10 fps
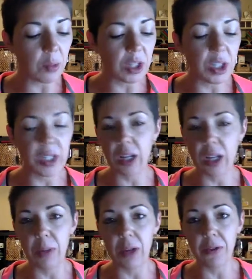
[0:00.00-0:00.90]
which is going
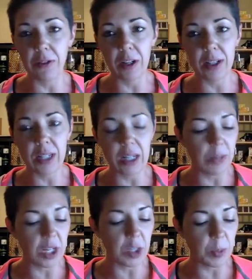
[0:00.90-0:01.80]
to be a first in
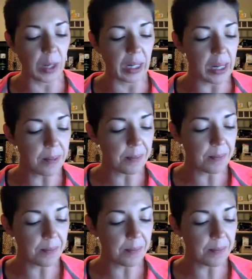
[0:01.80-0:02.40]
Beachbody.